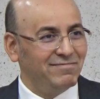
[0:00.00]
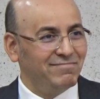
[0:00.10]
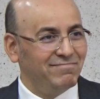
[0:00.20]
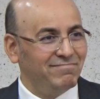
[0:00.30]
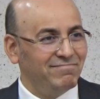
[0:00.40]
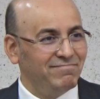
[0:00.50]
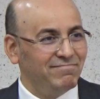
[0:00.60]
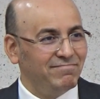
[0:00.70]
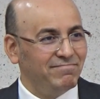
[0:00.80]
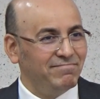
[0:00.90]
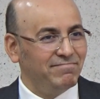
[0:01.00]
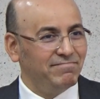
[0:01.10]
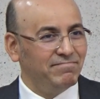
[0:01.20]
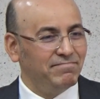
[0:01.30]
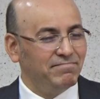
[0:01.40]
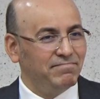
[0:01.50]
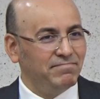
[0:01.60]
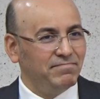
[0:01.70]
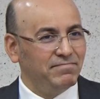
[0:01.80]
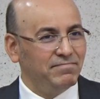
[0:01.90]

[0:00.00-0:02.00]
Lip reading: Nothing is said.